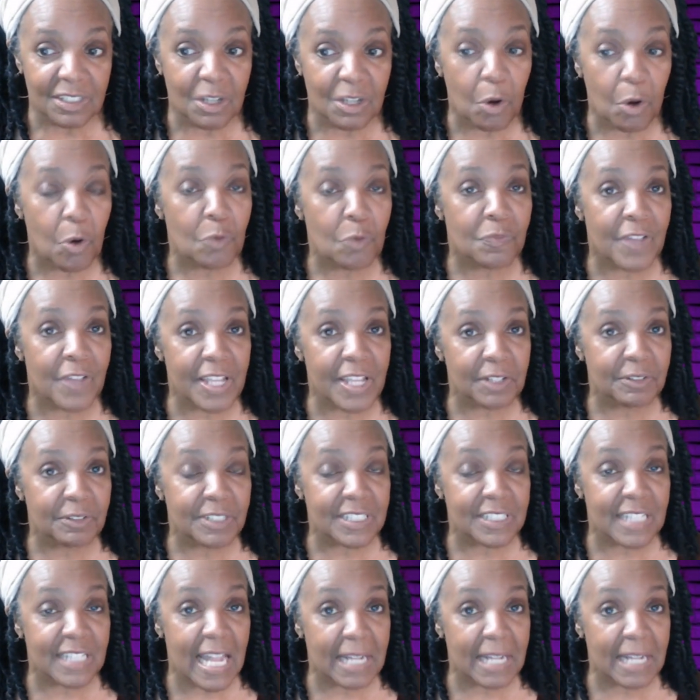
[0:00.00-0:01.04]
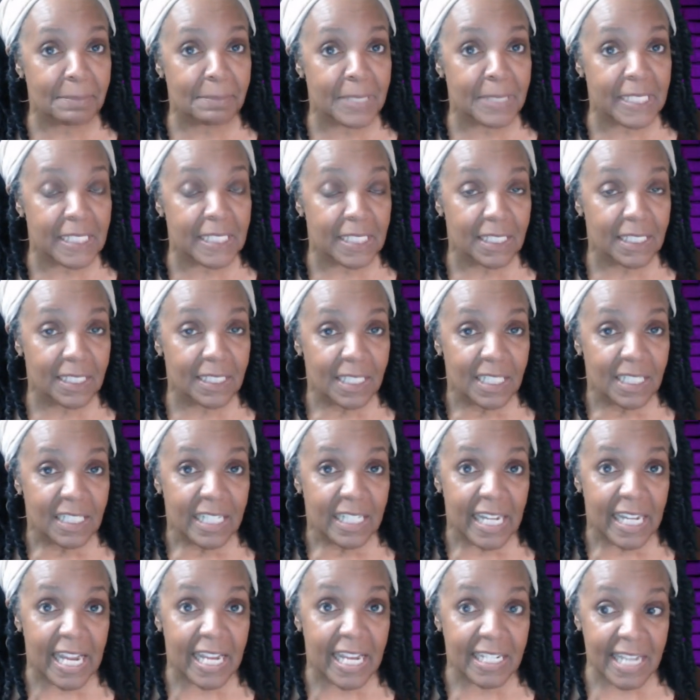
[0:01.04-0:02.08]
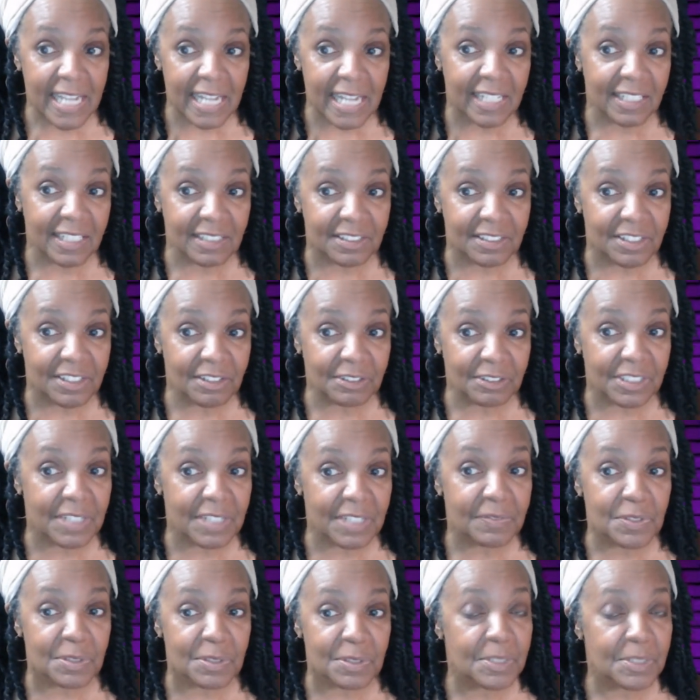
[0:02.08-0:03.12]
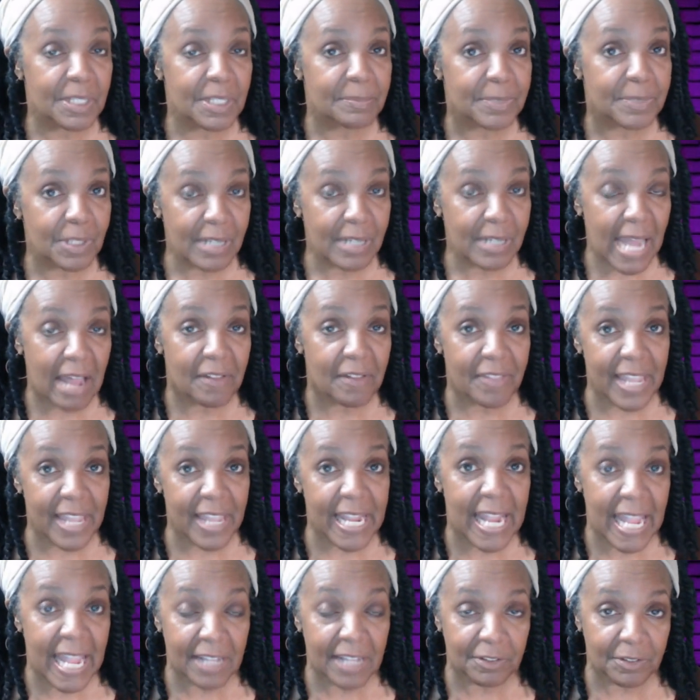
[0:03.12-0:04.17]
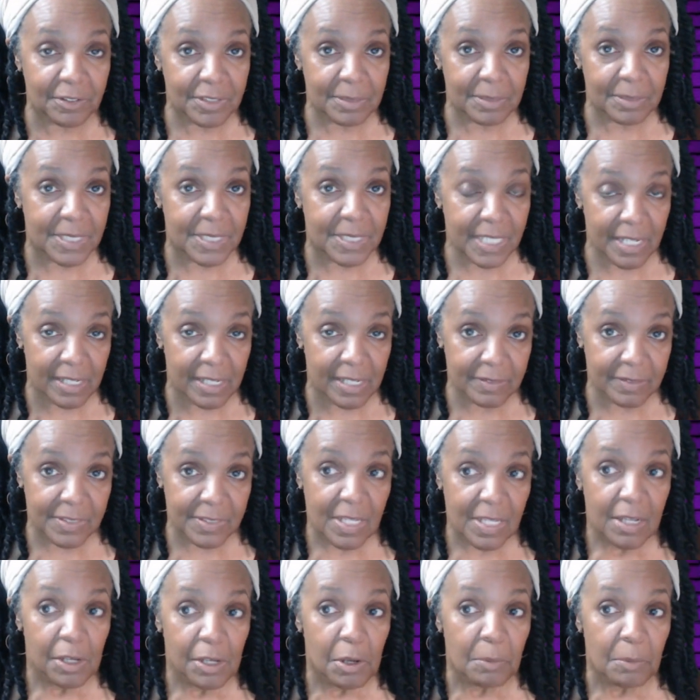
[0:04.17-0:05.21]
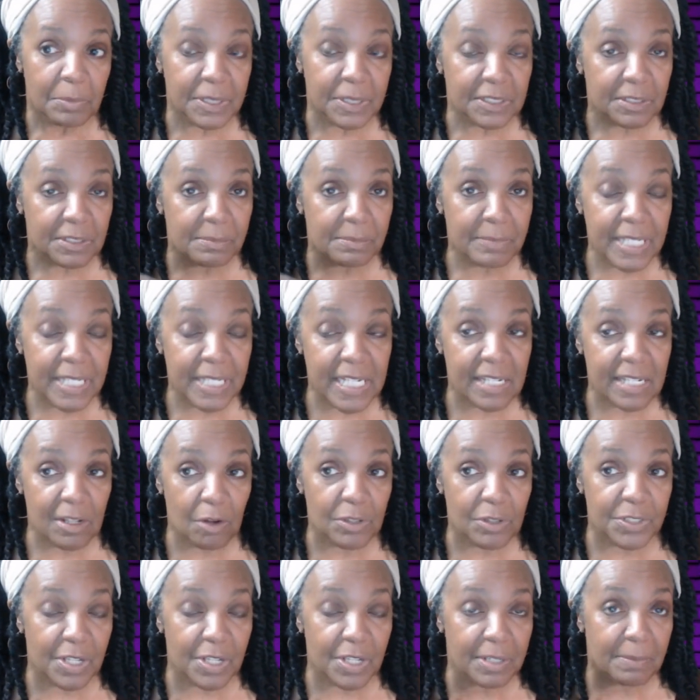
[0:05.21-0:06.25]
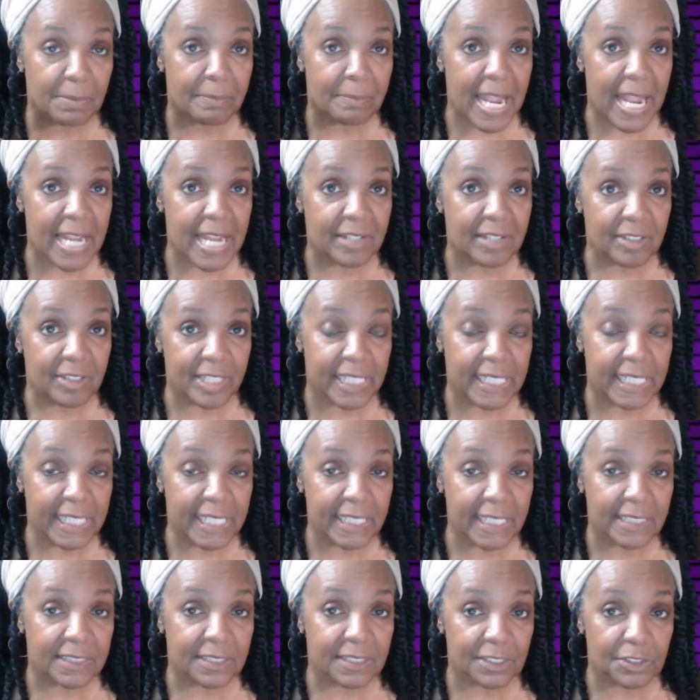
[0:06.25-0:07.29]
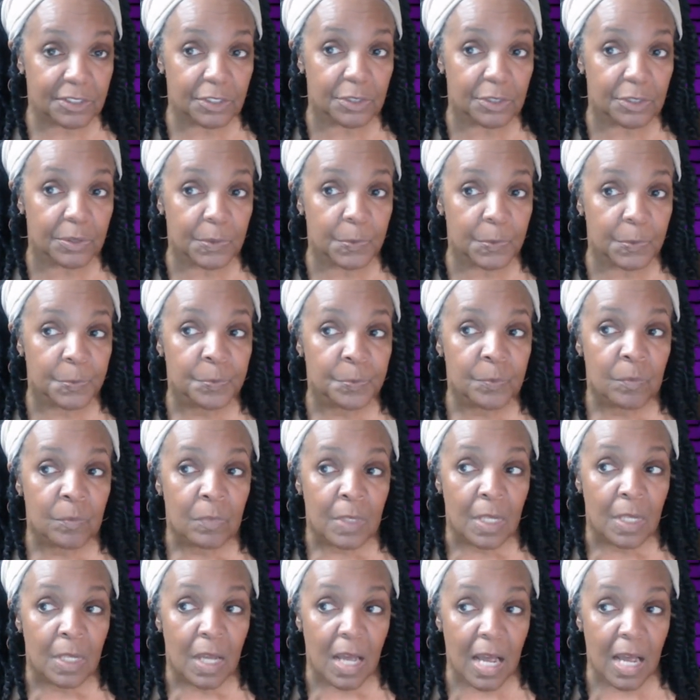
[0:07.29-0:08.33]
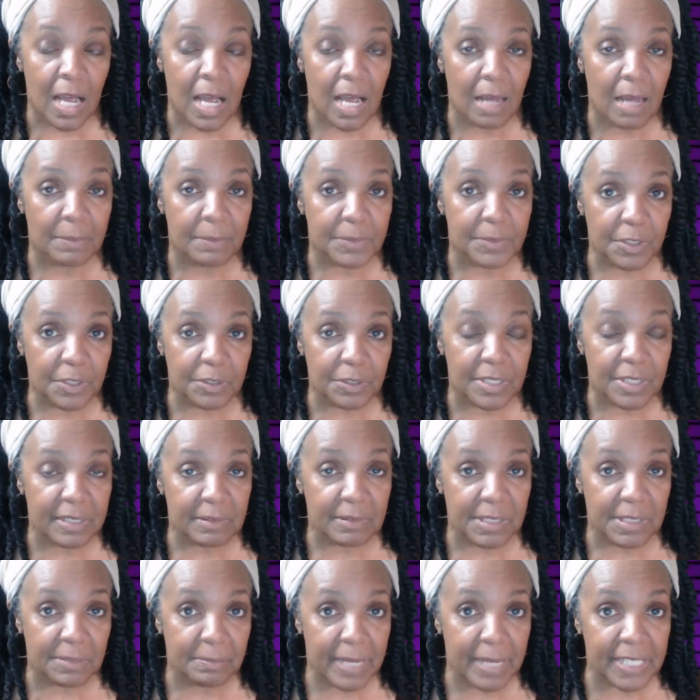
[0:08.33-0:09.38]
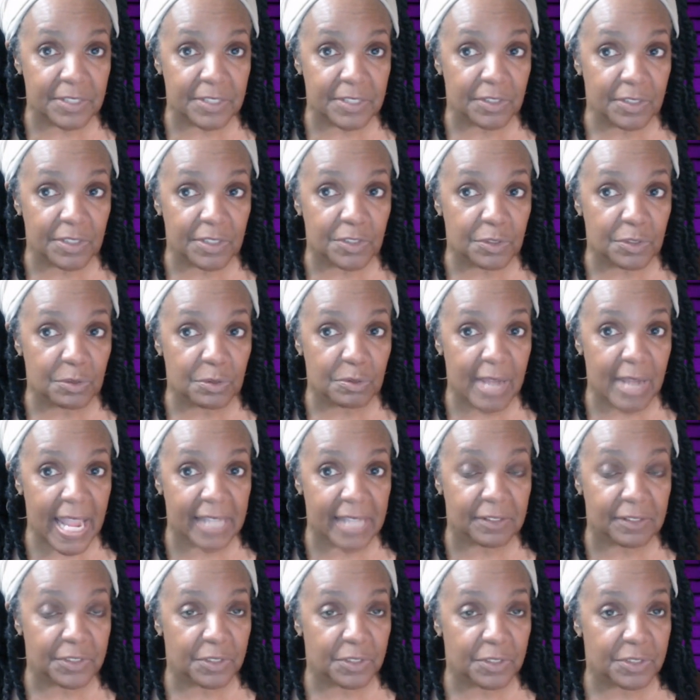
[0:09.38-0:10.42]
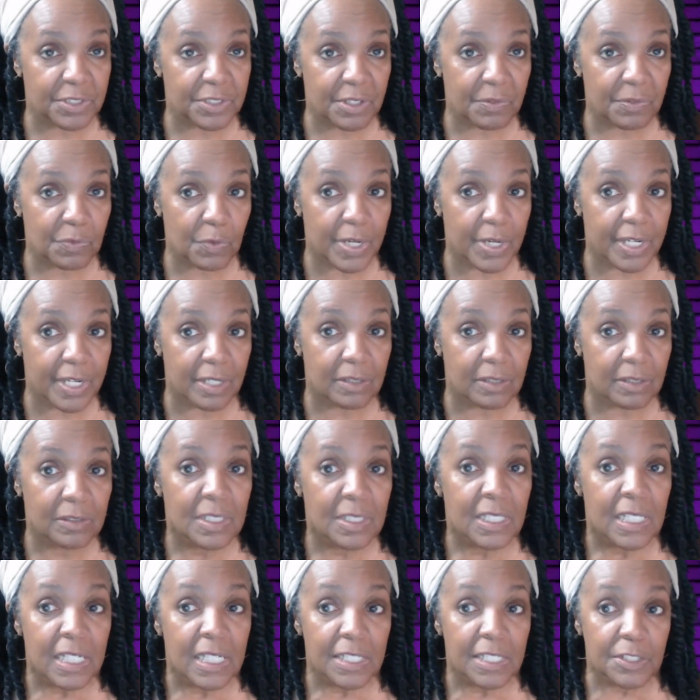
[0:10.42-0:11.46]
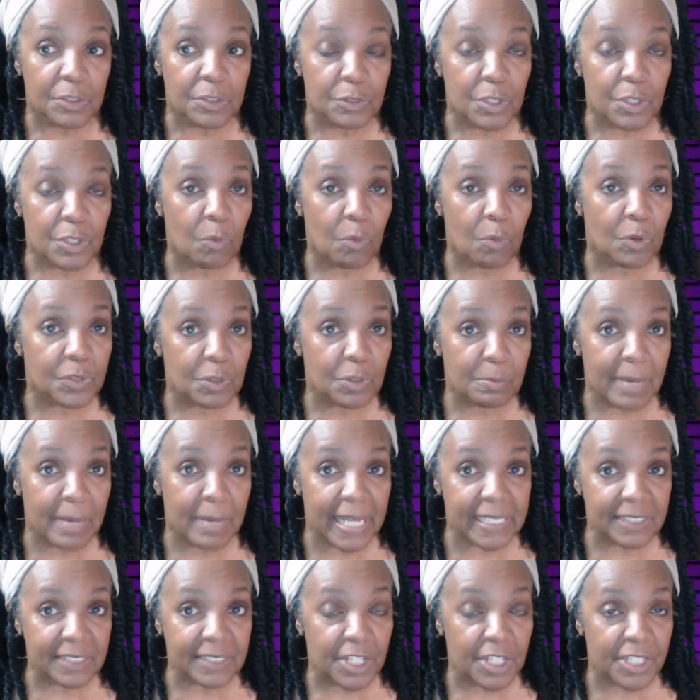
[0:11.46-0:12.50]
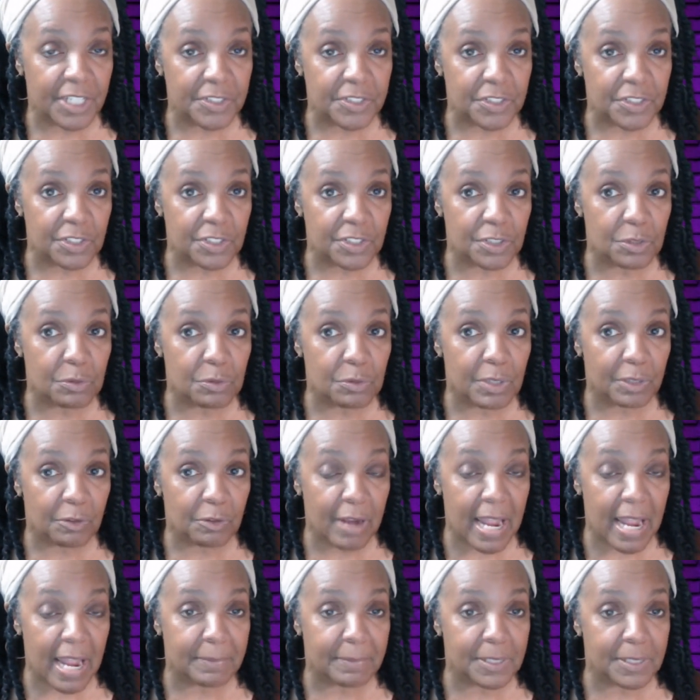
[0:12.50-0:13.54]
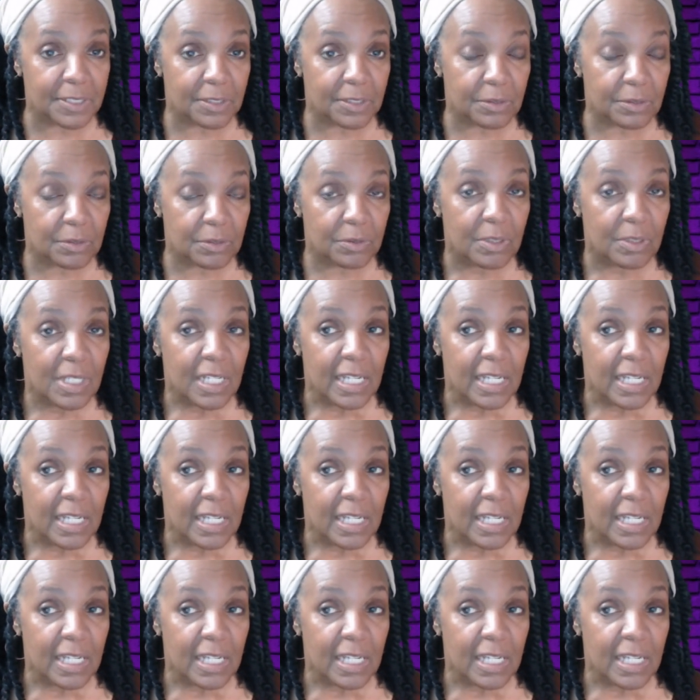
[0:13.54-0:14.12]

old veterans like me, and they can, you know, give you some tips on how they handled themselves. But to me, those are the main things to do, um, you know, to, to make sure that you handle yourself well. You don't want nobody touching you and grabbing you.